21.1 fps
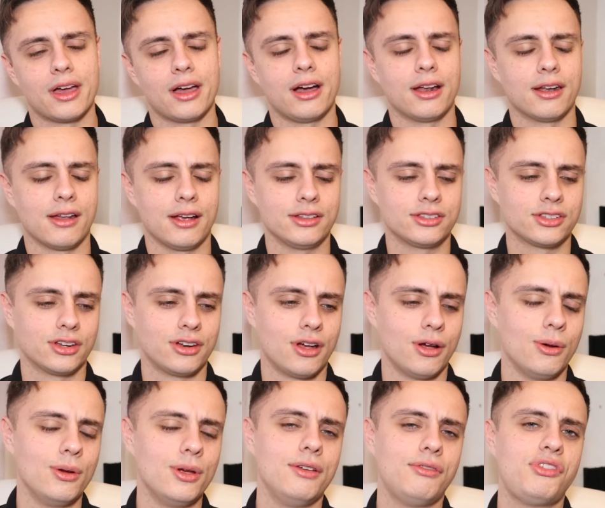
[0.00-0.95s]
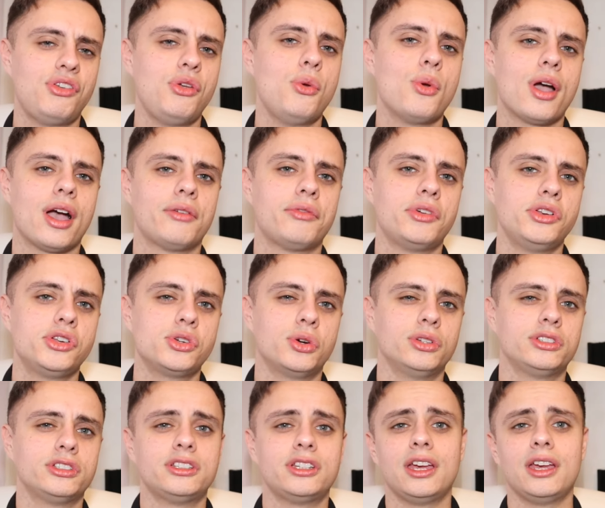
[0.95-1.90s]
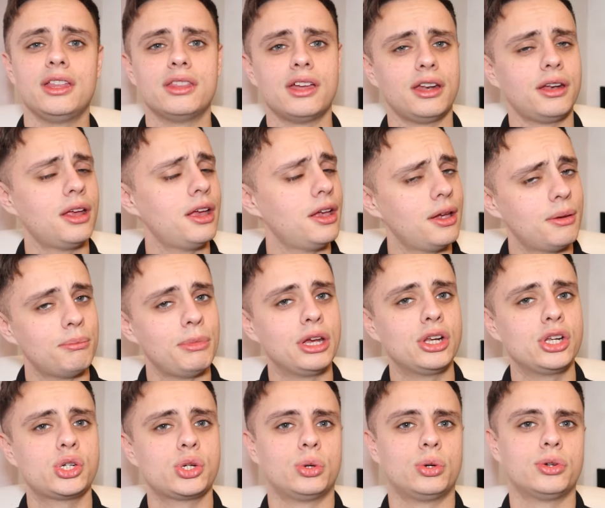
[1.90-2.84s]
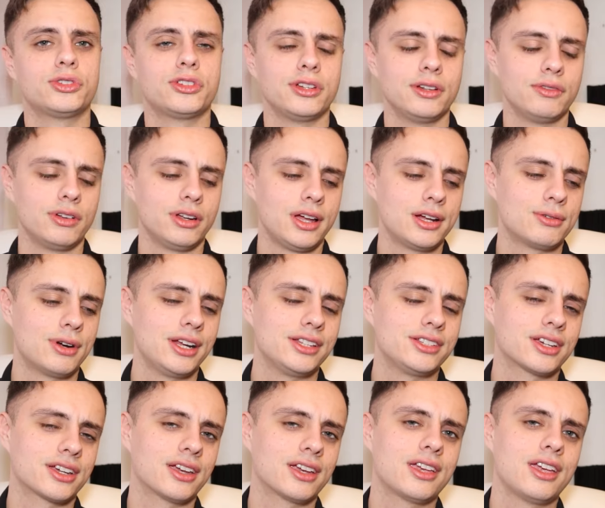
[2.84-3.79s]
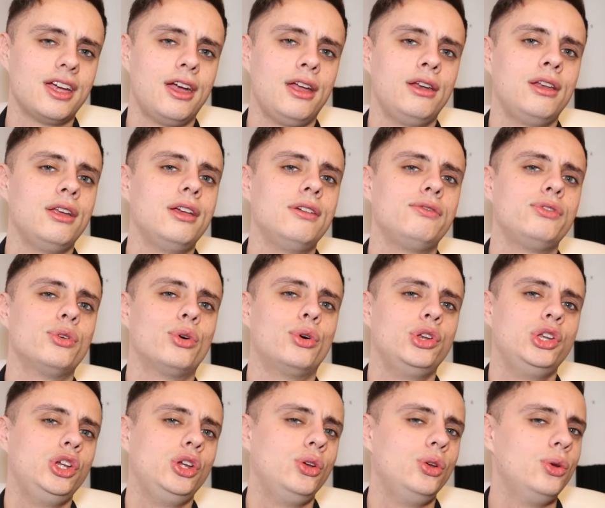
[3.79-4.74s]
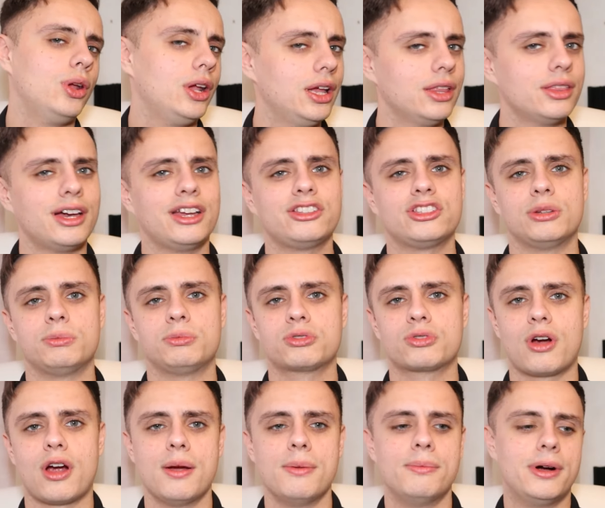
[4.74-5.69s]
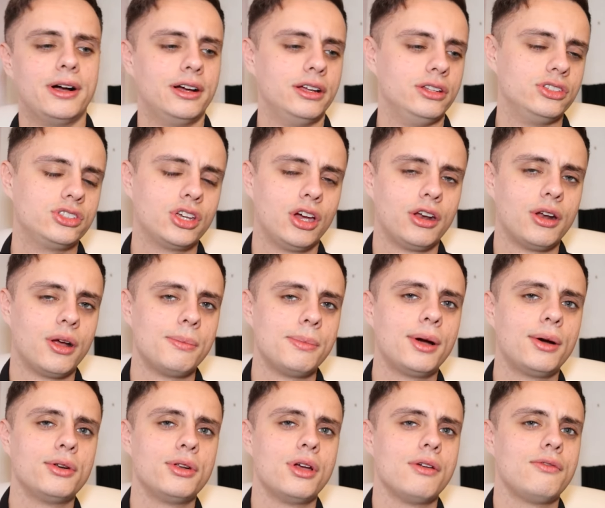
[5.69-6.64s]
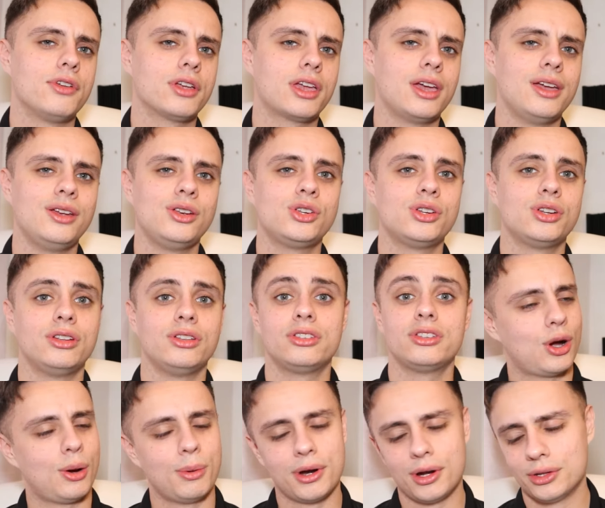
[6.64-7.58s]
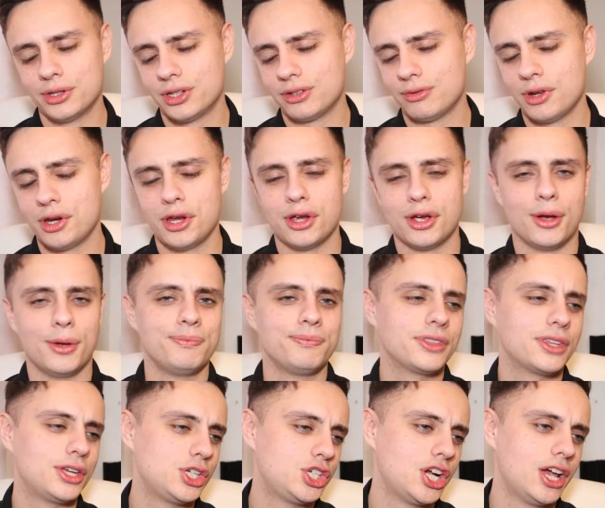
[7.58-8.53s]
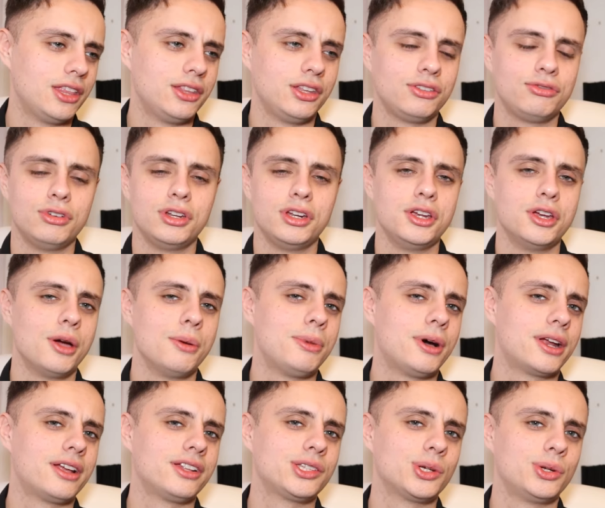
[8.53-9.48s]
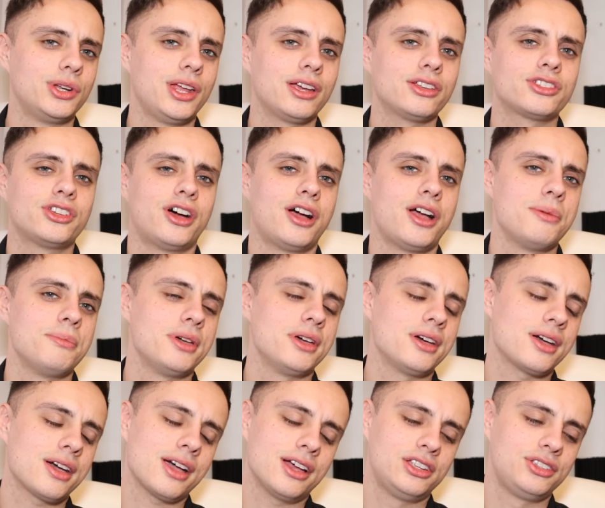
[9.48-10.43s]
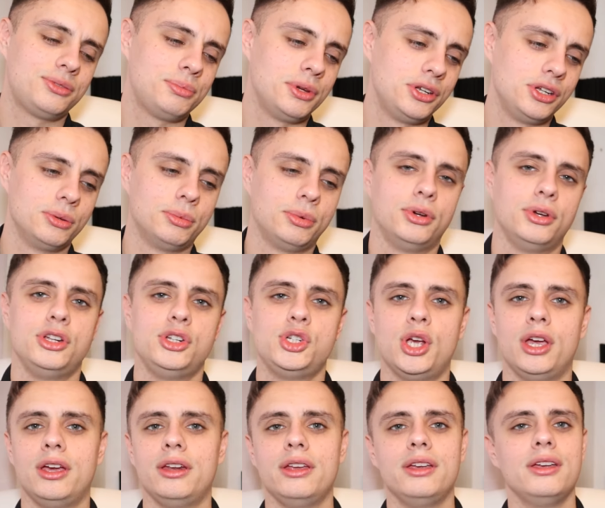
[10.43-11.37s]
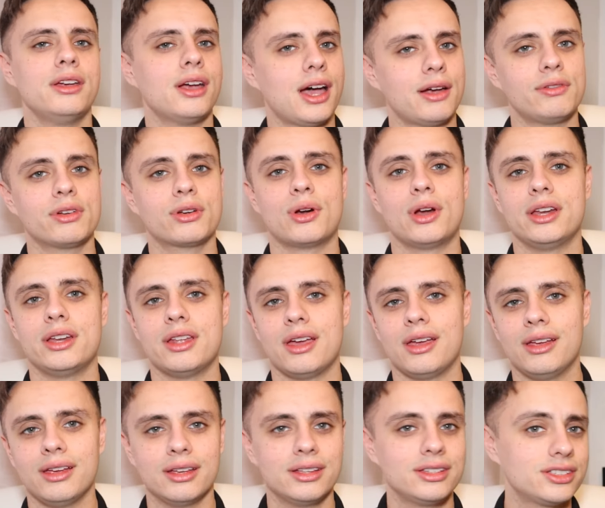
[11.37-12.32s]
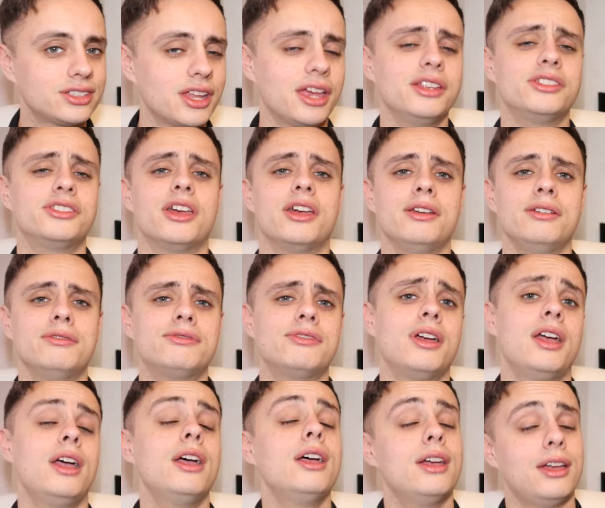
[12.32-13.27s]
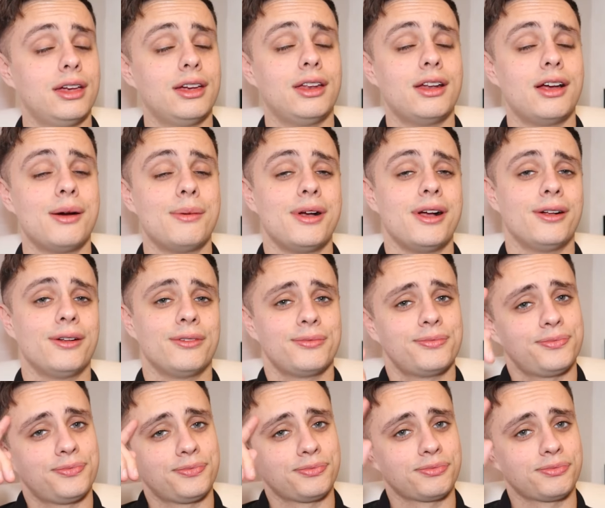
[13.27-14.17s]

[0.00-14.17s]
I'd like to know. If you have enjoyed today, then make sure to leave a like rating again. If you're new, hit that subscribe button, turn on bell notifications, comment on this video, share this video. But until next time, it has been your boy JD. Have a great day, stay safe, and I'm out.